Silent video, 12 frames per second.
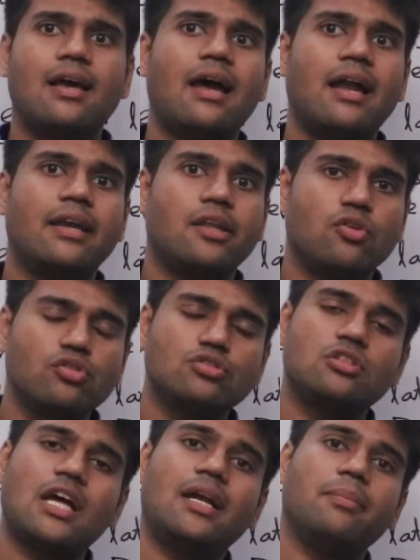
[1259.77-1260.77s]
and use
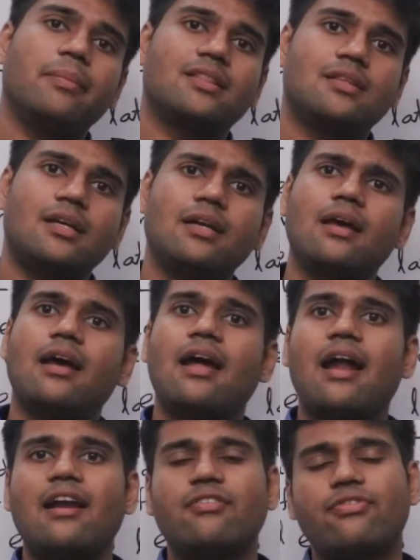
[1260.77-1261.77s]
that method
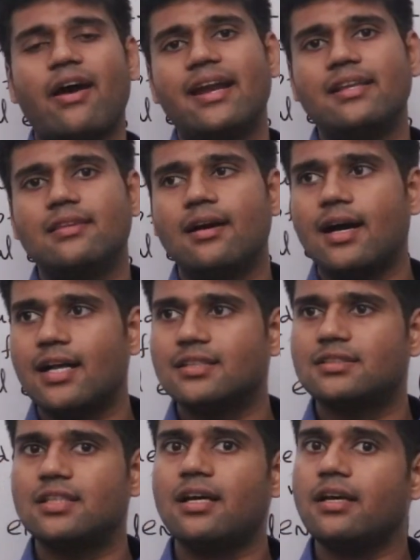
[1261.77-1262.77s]
and find the
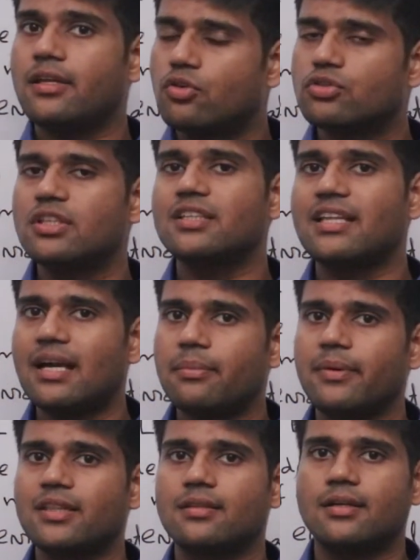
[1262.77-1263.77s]
answer using that
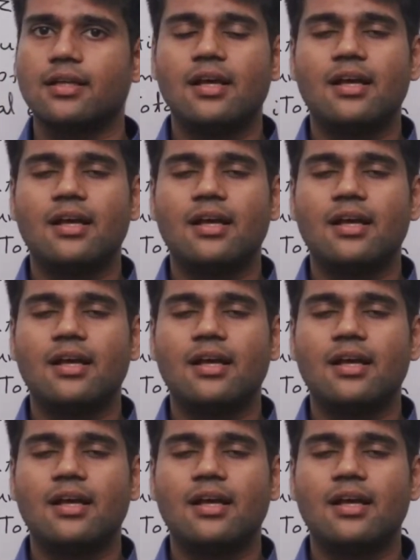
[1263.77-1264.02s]
method.